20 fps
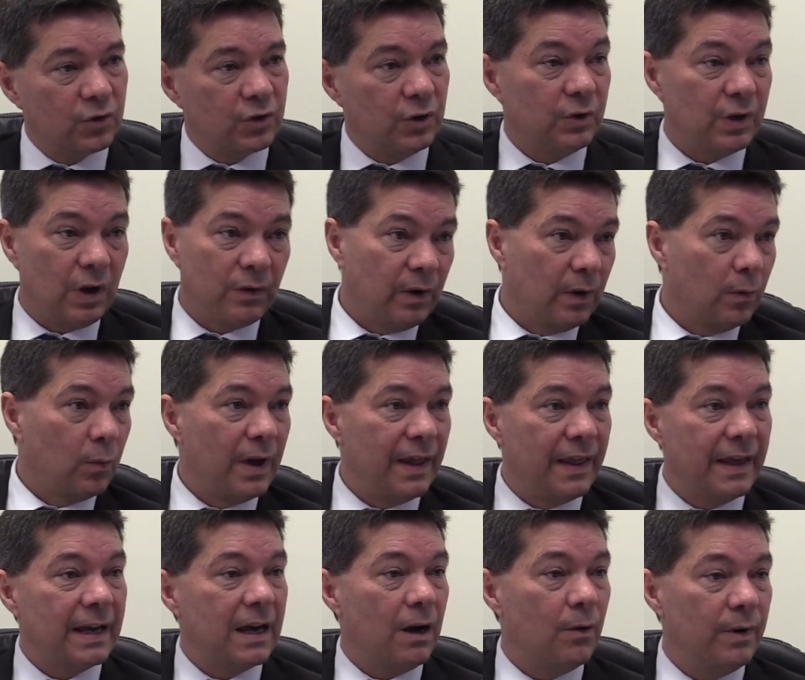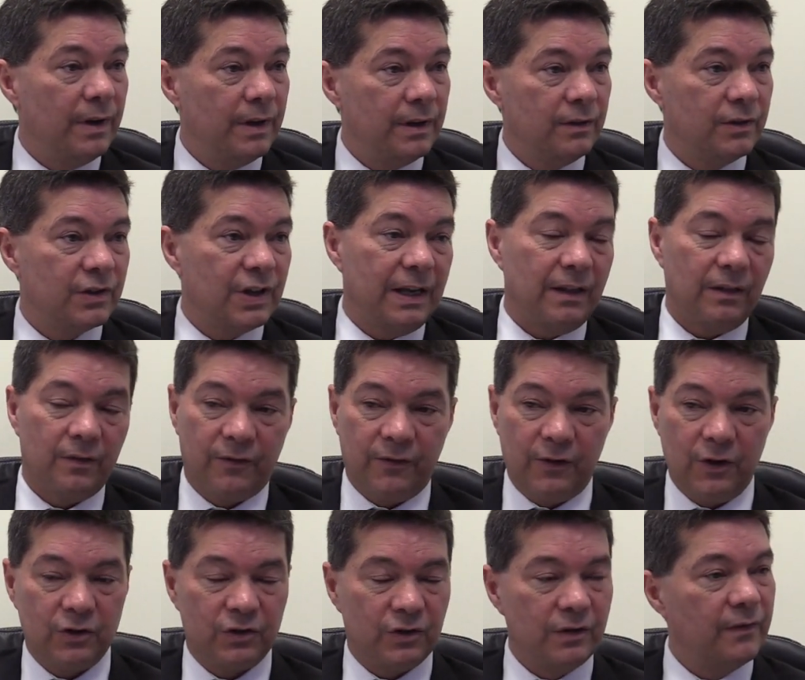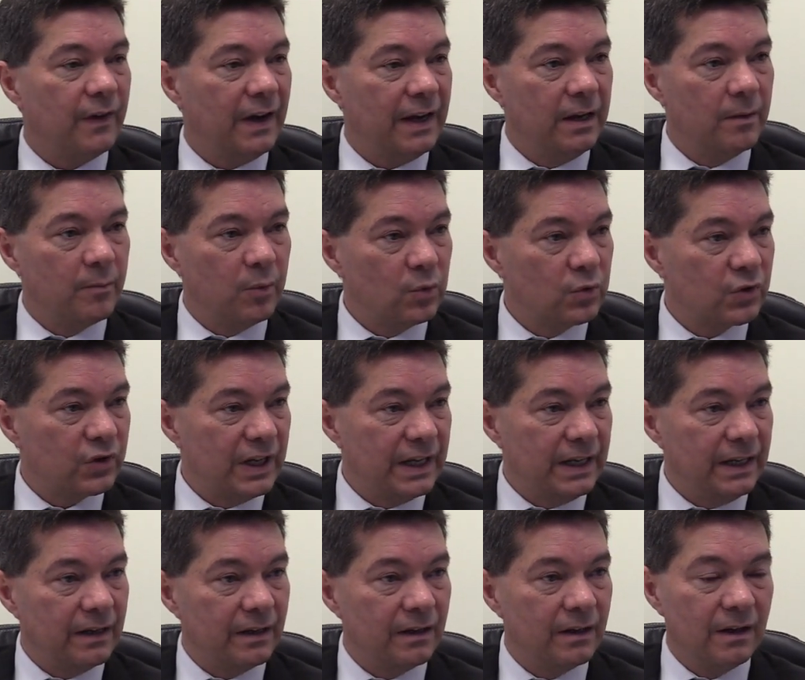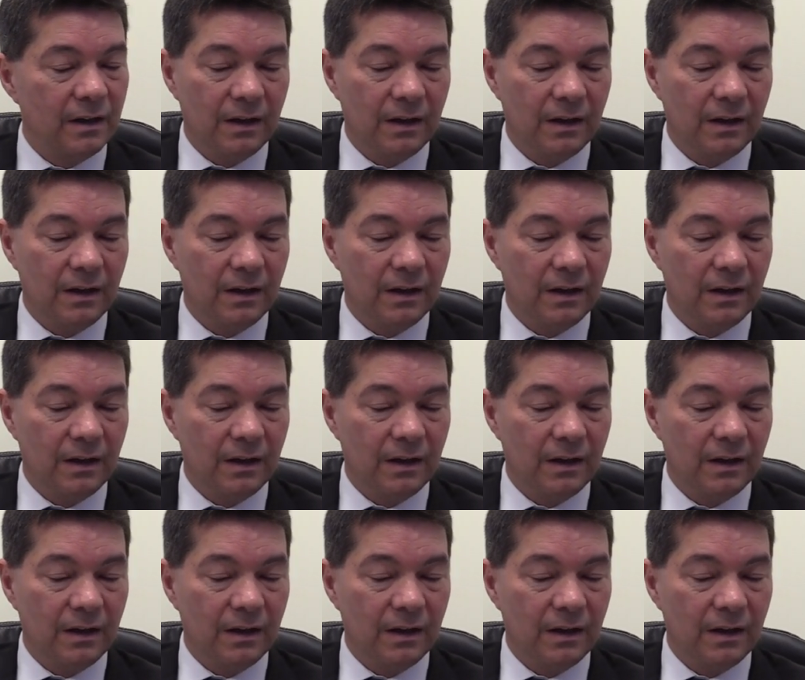so don't know where they're going and take the first available seat.